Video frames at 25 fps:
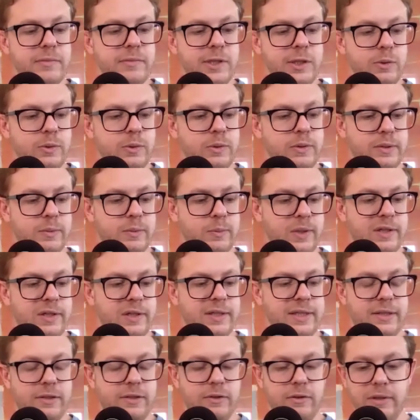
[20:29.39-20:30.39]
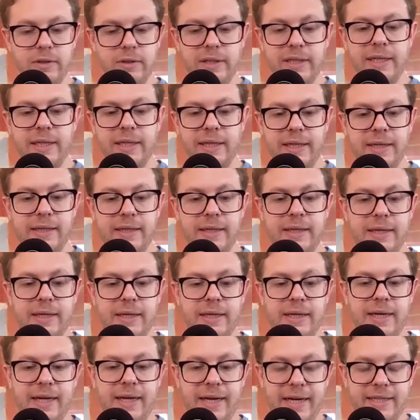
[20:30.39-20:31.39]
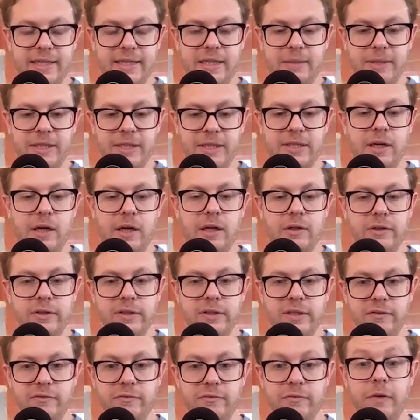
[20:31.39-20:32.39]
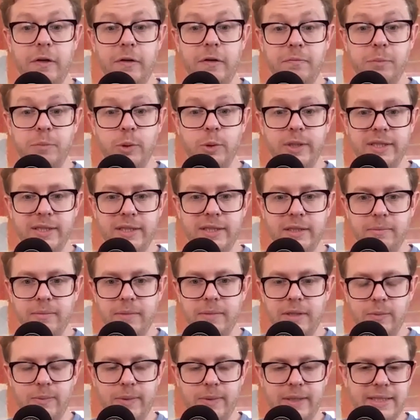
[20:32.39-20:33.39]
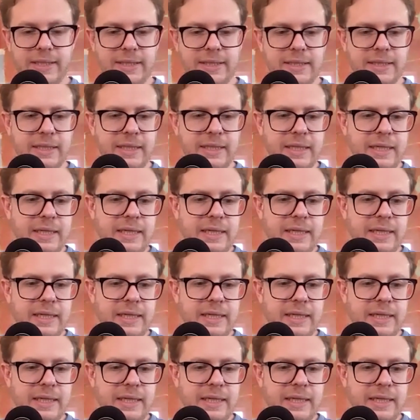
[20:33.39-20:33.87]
who's one of these early academic scholars of Buddhism in the West,